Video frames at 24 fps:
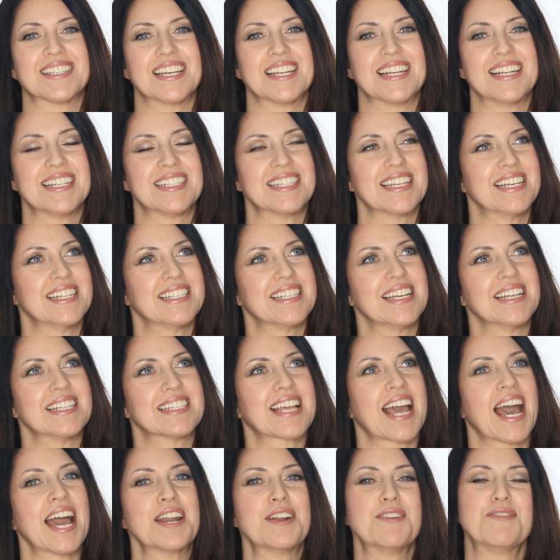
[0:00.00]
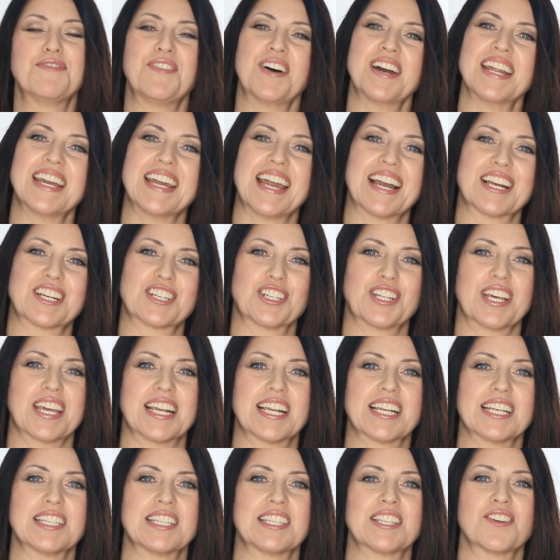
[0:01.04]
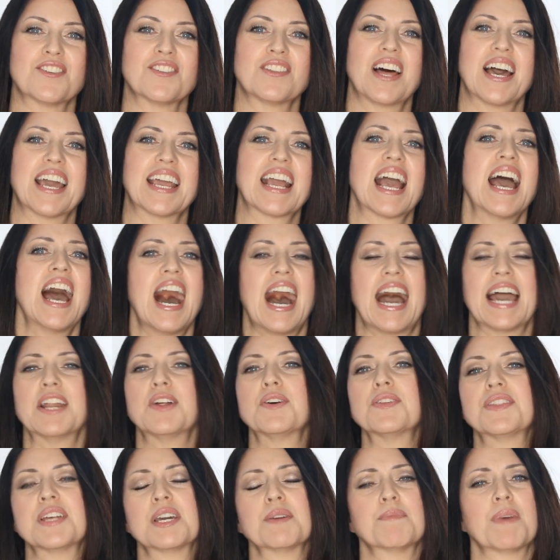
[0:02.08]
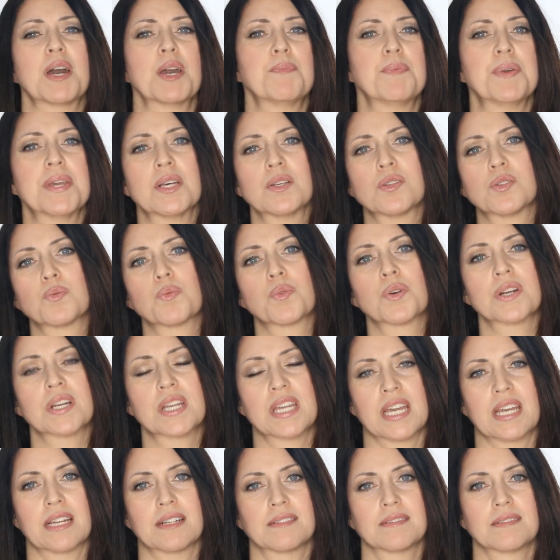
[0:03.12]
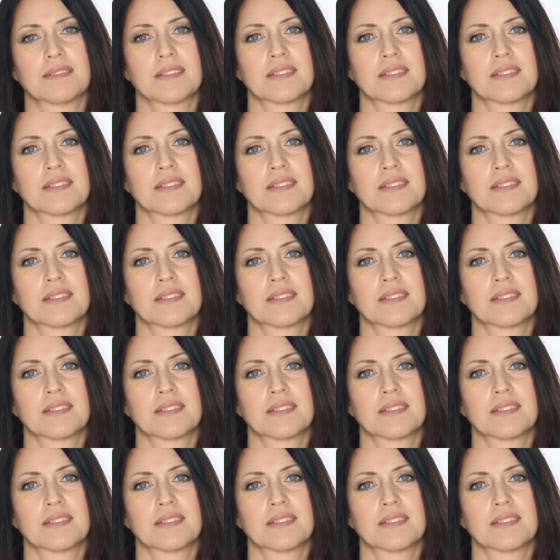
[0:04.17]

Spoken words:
and it's kind of funny actually, because they're like, I don't think my peel's working.